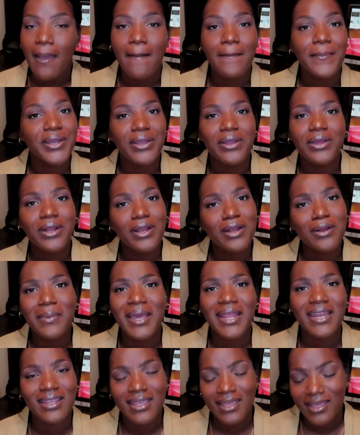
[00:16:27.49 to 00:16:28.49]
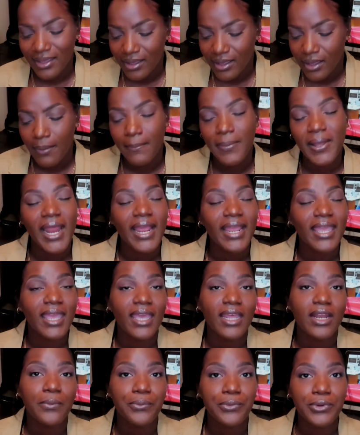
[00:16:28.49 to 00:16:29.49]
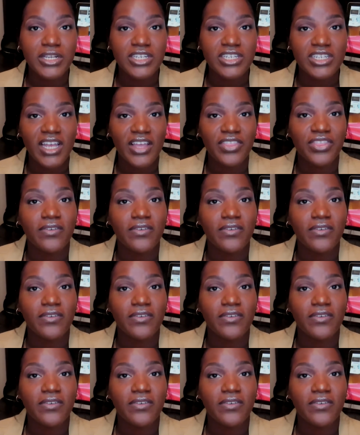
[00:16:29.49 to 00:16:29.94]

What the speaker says: But girl, don't nobody care. But I can appreciate